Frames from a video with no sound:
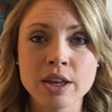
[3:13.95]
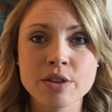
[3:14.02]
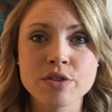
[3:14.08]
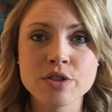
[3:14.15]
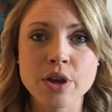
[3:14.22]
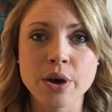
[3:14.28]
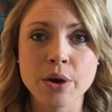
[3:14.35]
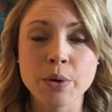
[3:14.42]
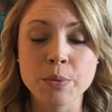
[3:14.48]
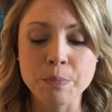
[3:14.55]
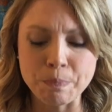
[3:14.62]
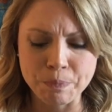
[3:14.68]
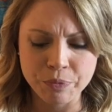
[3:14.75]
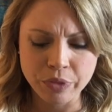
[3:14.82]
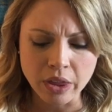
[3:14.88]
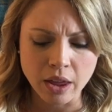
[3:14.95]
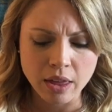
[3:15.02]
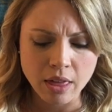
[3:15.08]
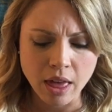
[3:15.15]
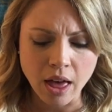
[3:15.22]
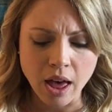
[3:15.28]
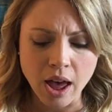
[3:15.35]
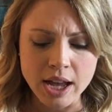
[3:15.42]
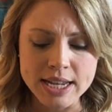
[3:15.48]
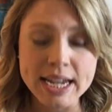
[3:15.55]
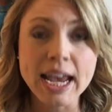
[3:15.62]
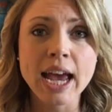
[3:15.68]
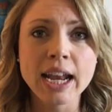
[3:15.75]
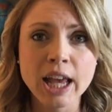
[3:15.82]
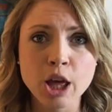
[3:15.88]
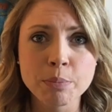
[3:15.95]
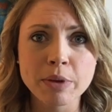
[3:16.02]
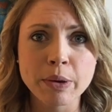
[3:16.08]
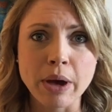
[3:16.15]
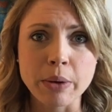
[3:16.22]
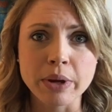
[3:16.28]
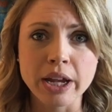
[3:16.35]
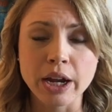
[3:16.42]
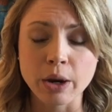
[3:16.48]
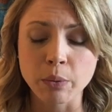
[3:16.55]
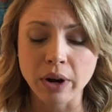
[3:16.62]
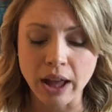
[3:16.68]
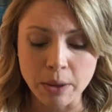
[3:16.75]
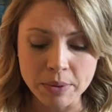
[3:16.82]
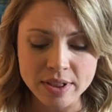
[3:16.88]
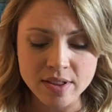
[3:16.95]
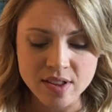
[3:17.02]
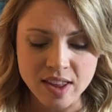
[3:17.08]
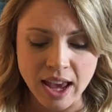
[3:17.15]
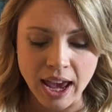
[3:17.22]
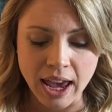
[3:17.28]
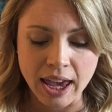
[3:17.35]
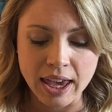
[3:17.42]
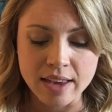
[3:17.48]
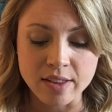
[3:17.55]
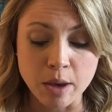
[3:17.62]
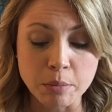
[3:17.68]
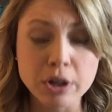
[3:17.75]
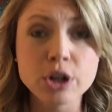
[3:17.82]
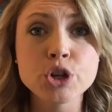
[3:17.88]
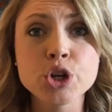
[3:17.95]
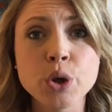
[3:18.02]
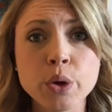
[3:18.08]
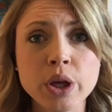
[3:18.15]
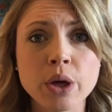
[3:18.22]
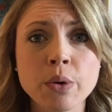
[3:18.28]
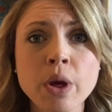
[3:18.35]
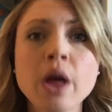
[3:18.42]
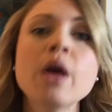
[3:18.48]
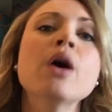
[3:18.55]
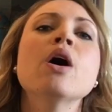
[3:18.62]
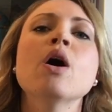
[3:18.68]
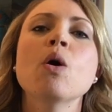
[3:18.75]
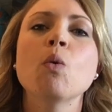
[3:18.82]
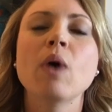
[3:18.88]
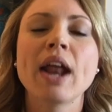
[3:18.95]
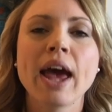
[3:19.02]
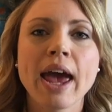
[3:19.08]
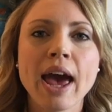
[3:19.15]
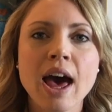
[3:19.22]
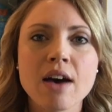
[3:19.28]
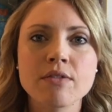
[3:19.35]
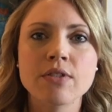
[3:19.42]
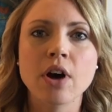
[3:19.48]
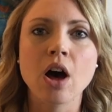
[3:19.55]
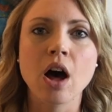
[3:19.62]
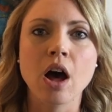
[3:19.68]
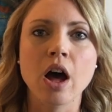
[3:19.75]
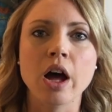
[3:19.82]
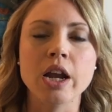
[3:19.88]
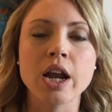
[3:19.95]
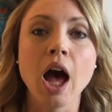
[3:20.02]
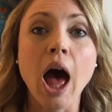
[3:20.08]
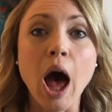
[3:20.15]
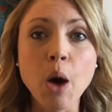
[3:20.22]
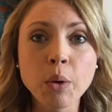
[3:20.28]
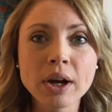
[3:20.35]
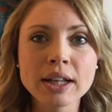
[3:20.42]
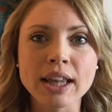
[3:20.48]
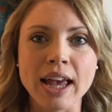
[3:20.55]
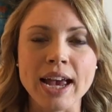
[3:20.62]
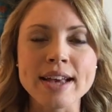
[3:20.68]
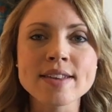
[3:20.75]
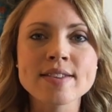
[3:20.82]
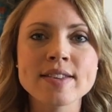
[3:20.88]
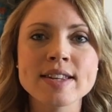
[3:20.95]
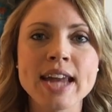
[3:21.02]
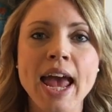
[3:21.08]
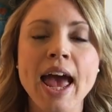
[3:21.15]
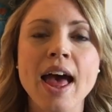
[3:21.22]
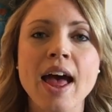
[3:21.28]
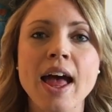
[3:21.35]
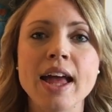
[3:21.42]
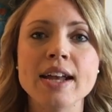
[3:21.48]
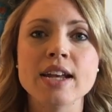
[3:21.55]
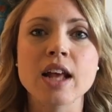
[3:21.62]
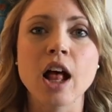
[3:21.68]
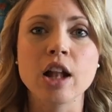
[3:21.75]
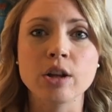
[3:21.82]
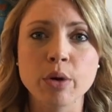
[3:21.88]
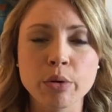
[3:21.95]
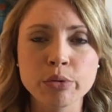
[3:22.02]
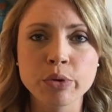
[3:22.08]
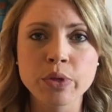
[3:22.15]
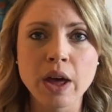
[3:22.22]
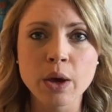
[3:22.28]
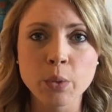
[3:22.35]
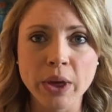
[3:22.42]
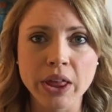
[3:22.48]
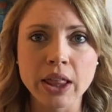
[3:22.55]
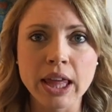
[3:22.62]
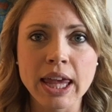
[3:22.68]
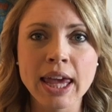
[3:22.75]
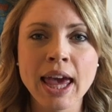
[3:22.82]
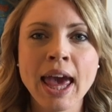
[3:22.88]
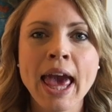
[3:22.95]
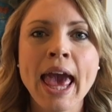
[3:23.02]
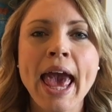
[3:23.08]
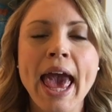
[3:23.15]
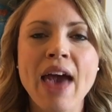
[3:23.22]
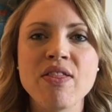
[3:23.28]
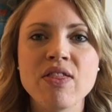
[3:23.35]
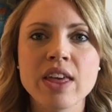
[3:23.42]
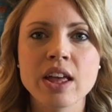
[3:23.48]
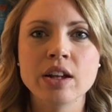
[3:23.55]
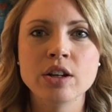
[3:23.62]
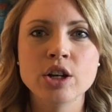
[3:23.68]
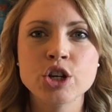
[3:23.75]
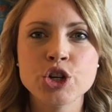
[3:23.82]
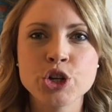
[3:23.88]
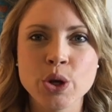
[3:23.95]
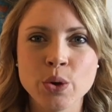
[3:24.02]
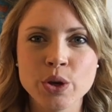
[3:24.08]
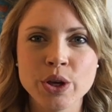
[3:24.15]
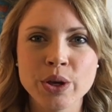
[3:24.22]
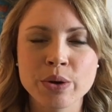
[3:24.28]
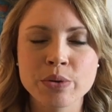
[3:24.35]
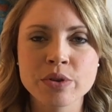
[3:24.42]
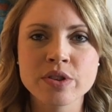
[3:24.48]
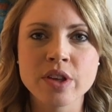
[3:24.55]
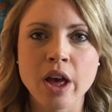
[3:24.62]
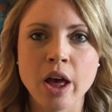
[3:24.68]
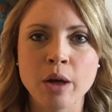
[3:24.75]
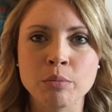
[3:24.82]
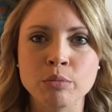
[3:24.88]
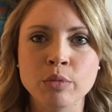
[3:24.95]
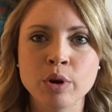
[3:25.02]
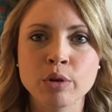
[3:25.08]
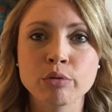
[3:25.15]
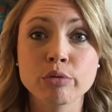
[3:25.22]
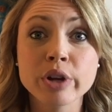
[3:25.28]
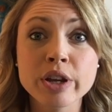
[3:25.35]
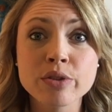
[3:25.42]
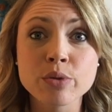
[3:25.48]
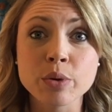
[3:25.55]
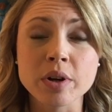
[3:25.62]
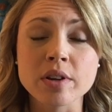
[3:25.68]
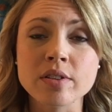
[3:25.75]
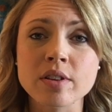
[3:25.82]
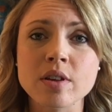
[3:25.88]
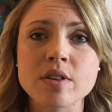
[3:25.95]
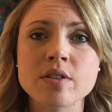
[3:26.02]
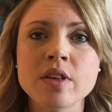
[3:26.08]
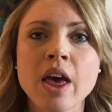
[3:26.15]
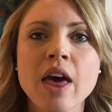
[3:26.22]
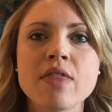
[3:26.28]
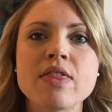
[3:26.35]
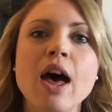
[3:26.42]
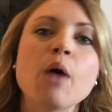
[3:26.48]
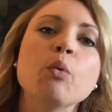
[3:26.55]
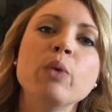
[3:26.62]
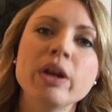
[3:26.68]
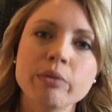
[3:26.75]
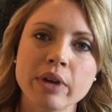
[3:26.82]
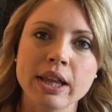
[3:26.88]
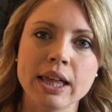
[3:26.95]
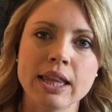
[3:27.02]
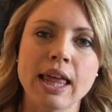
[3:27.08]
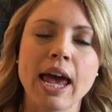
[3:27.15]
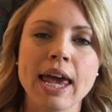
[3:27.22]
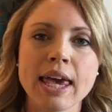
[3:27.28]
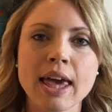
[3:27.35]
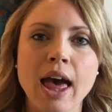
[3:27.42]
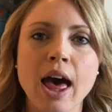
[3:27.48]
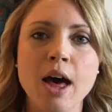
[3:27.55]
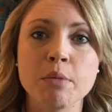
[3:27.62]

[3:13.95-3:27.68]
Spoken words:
So to kind of help you out here, what I would say is I'm going to show you what I have on our list, and I'll go through that quickly and then show you some resources that we really like.